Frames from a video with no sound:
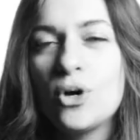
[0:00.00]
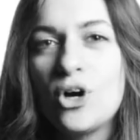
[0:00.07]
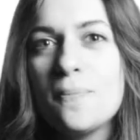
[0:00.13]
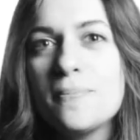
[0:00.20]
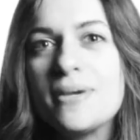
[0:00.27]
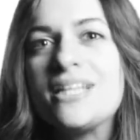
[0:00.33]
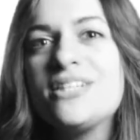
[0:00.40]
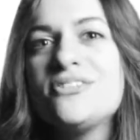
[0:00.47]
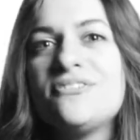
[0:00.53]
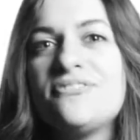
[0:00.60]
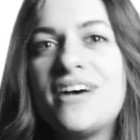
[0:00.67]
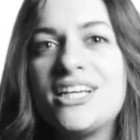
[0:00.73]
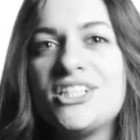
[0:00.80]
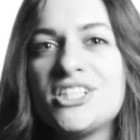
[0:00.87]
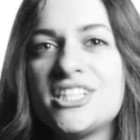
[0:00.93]
got me into
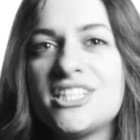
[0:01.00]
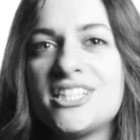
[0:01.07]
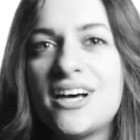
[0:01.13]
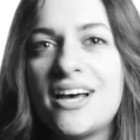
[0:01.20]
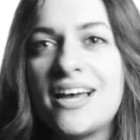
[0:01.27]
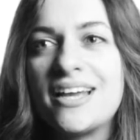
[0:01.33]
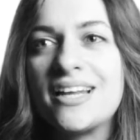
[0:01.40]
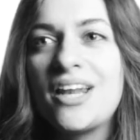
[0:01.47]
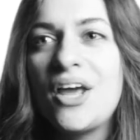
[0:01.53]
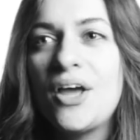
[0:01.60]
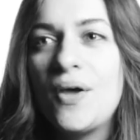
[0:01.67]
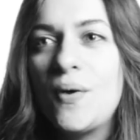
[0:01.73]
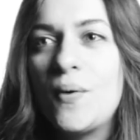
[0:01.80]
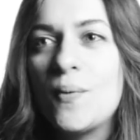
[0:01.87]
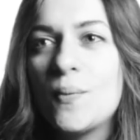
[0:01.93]
fashion design
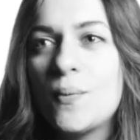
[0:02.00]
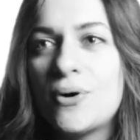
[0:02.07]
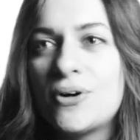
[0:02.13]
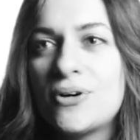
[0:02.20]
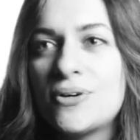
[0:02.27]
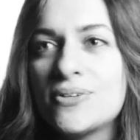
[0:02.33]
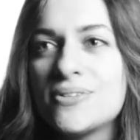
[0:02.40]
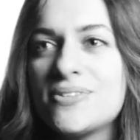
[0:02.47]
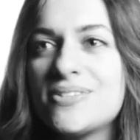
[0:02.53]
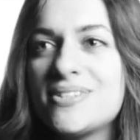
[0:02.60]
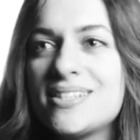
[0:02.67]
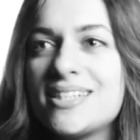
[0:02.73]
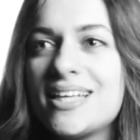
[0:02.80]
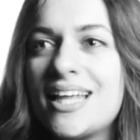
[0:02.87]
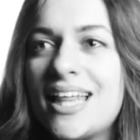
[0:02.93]

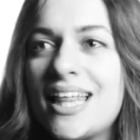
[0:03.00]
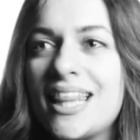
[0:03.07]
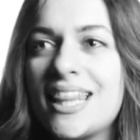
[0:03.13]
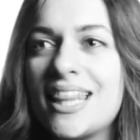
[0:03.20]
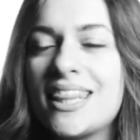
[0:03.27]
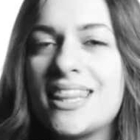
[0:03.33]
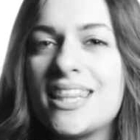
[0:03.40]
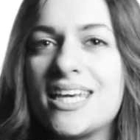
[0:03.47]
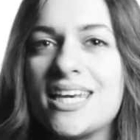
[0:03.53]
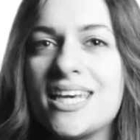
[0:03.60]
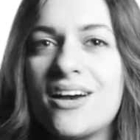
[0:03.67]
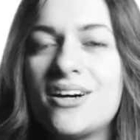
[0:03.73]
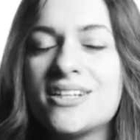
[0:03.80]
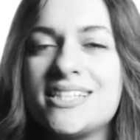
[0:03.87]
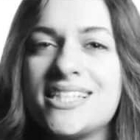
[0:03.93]
was the
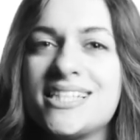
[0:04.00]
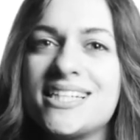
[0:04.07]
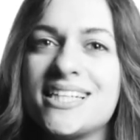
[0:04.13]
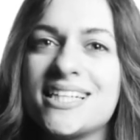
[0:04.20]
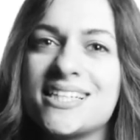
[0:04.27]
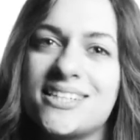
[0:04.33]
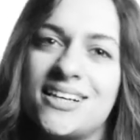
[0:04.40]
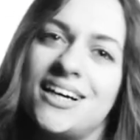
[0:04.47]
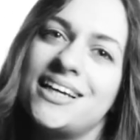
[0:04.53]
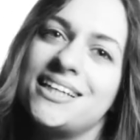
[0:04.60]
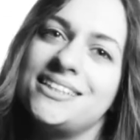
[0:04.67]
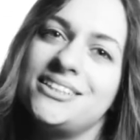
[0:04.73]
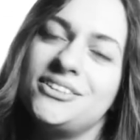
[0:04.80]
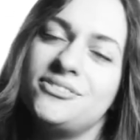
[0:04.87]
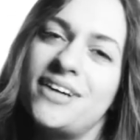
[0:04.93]
artistic side
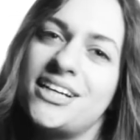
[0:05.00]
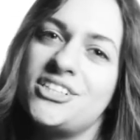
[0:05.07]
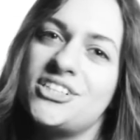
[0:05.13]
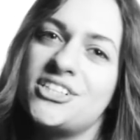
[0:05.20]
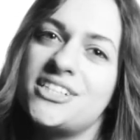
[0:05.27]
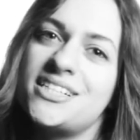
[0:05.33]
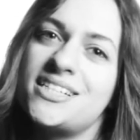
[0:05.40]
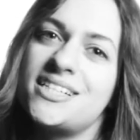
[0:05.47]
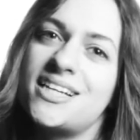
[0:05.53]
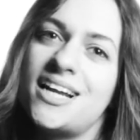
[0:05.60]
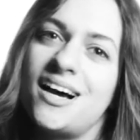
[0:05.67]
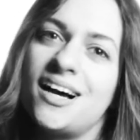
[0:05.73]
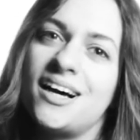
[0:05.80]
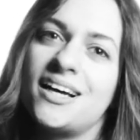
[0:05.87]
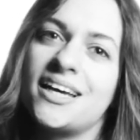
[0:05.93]
to fashion.
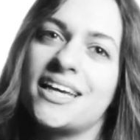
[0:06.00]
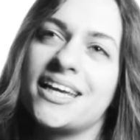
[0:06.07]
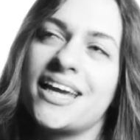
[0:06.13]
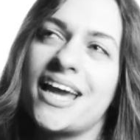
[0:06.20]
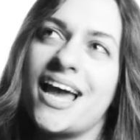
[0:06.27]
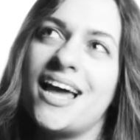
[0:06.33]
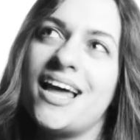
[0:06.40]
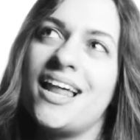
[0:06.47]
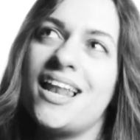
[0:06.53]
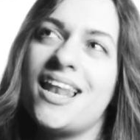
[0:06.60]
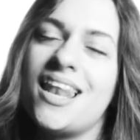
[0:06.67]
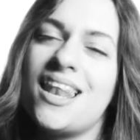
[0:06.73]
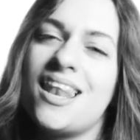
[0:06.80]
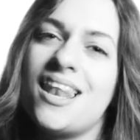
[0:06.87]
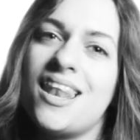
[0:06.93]
I
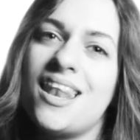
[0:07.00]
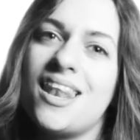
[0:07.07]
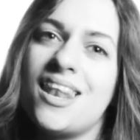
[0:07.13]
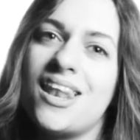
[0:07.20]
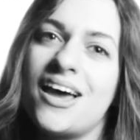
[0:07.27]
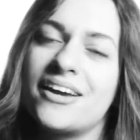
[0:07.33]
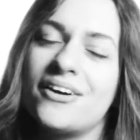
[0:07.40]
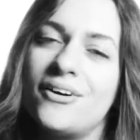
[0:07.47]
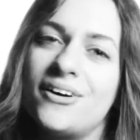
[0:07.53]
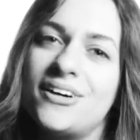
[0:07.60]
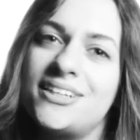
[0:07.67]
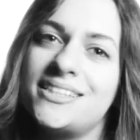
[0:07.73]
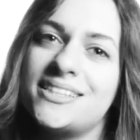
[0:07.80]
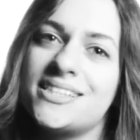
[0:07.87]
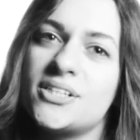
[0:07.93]
like
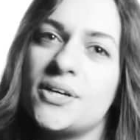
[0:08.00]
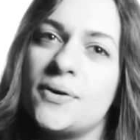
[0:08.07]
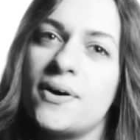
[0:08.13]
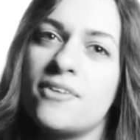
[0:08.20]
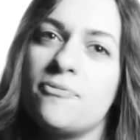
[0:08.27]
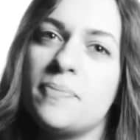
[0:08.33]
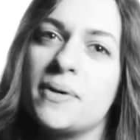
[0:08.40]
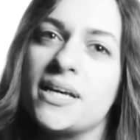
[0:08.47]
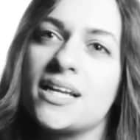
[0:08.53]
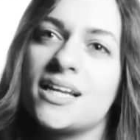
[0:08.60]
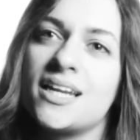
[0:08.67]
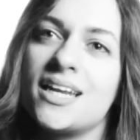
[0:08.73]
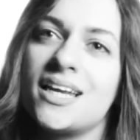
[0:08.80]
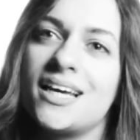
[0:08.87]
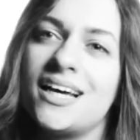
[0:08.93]
art, so I've
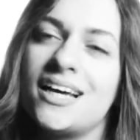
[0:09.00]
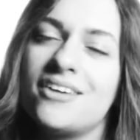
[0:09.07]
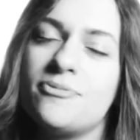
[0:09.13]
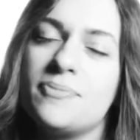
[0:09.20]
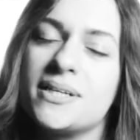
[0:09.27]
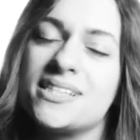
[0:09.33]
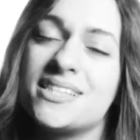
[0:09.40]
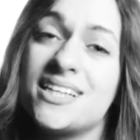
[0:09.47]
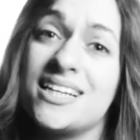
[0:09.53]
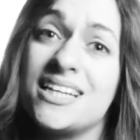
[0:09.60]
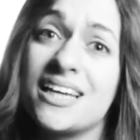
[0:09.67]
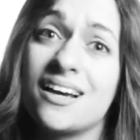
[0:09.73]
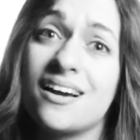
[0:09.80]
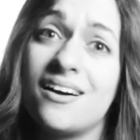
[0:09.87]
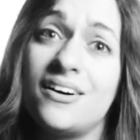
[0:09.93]
been I've been
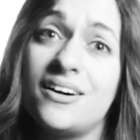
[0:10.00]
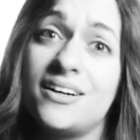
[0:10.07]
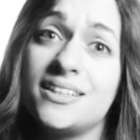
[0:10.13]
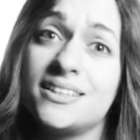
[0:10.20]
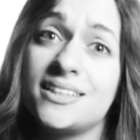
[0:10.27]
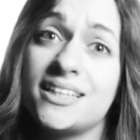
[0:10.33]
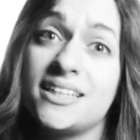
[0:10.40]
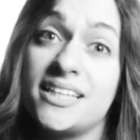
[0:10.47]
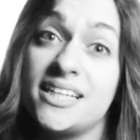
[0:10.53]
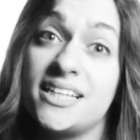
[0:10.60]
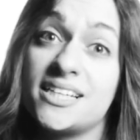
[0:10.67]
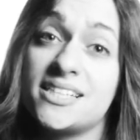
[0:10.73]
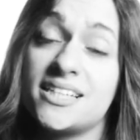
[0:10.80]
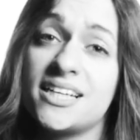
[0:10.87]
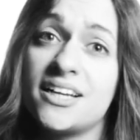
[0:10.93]
studying art. I did. I
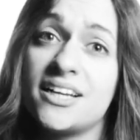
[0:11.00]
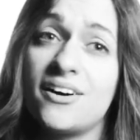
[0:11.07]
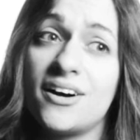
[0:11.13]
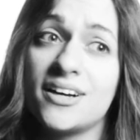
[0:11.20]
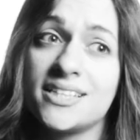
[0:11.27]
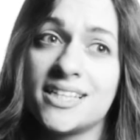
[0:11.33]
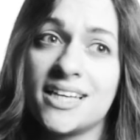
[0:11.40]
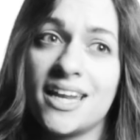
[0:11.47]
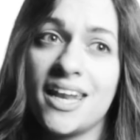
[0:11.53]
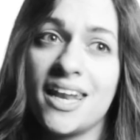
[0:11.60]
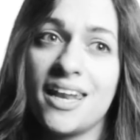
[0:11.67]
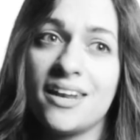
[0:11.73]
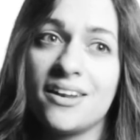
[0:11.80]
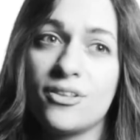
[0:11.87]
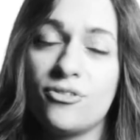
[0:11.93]
studied art
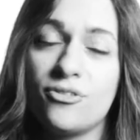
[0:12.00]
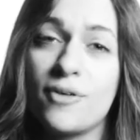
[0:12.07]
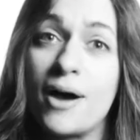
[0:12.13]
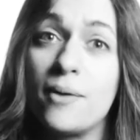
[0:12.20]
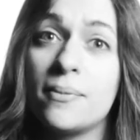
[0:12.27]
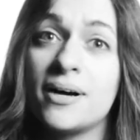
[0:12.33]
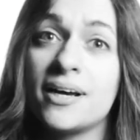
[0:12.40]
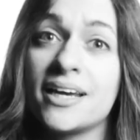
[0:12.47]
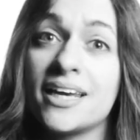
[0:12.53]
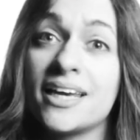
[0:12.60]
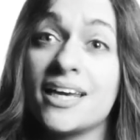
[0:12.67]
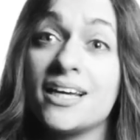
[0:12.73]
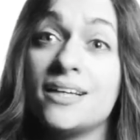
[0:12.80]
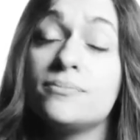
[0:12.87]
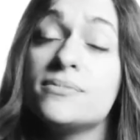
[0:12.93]
in throughout my
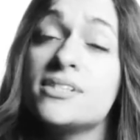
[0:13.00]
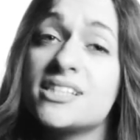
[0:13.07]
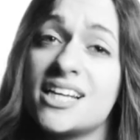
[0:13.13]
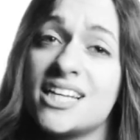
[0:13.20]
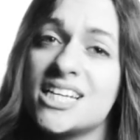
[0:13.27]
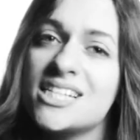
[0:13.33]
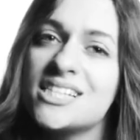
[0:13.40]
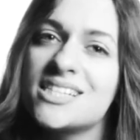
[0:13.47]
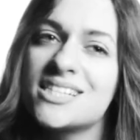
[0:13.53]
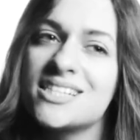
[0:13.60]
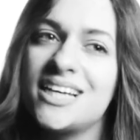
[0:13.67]
um, studies,